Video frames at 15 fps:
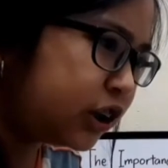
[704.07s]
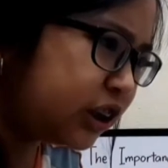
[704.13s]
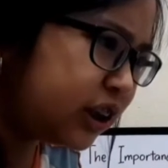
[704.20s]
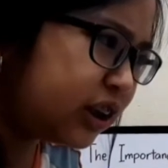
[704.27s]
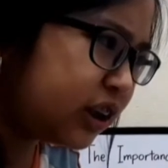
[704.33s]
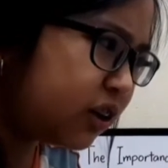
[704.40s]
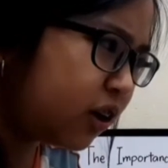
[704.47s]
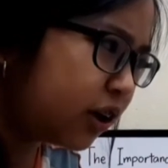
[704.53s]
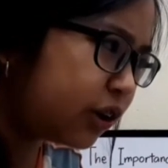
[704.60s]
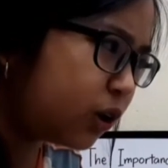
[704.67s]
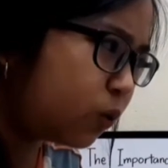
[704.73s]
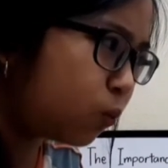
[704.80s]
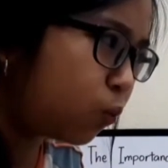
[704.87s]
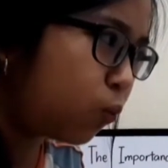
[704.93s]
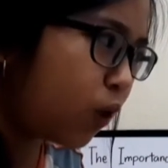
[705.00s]
cheating on
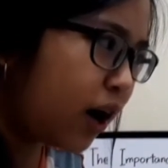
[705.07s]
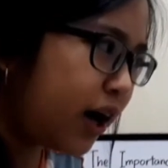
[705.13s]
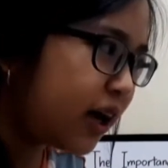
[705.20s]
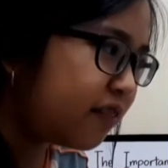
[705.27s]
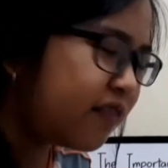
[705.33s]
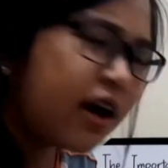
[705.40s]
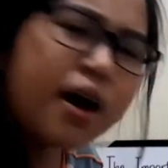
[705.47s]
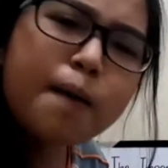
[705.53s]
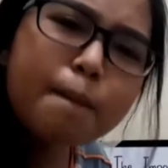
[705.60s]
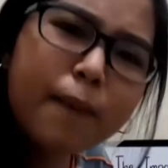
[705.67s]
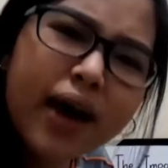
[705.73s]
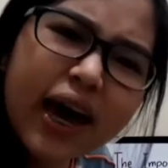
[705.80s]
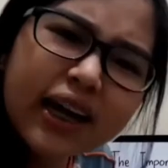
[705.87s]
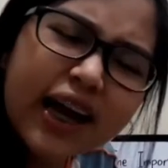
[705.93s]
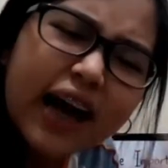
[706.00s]
your wife,
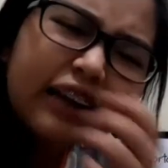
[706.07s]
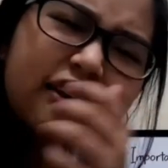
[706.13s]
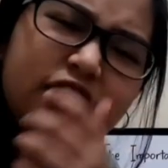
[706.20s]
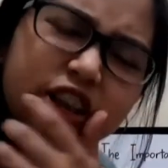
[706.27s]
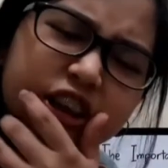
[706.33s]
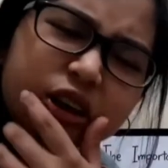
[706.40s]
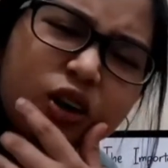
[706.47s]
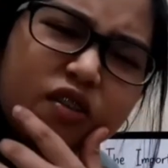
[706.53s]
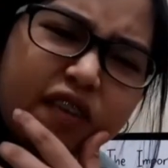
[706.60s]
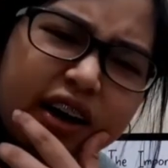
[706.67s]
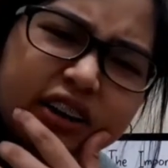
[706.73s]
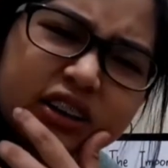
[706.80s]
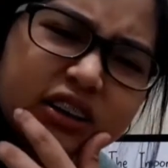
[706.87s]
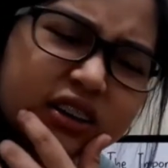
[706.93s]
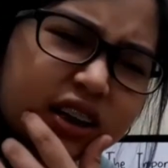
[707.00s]
man, Anton Chekhov
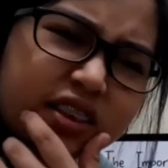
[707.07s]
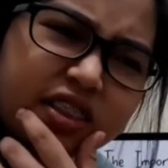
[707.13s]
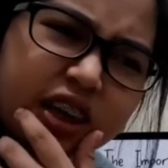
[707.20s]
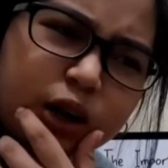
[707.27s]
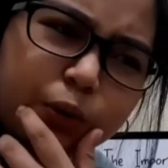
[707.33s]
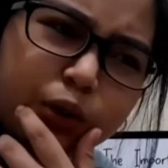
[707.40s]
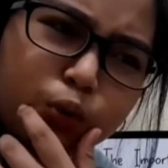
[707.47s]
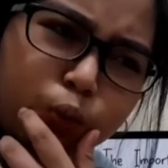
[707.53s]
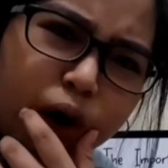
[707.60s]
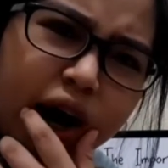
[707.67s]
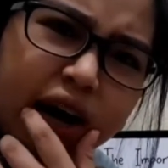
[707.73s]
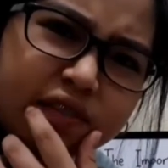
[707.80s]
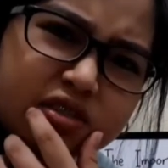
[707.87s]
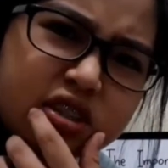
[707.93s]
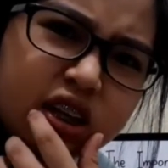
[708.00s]
has a thing with
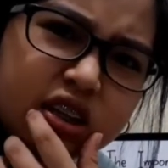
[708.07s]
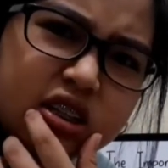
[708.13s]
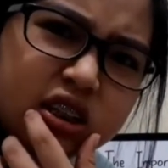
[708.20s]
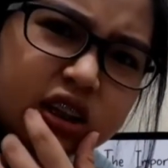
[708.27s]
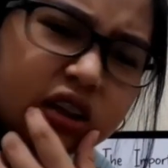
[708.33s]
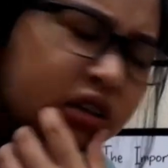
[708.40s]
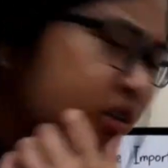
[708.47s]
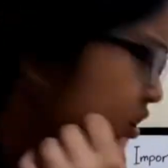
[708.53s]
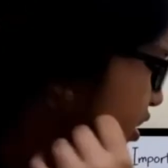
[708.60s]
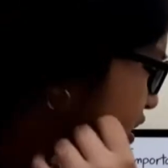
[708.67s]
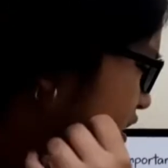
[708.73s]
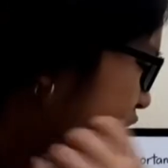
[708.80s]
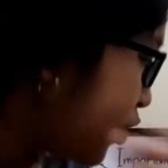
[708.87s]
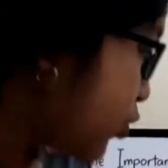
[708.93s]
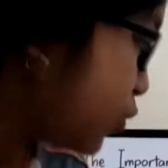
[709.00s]
wives, does he?
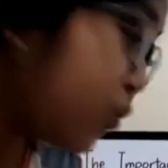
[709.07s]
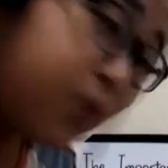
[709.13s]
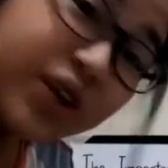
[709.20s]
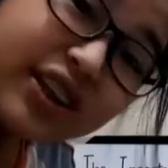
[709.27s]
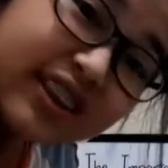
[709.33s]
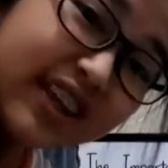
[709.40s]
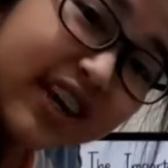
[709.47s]
You read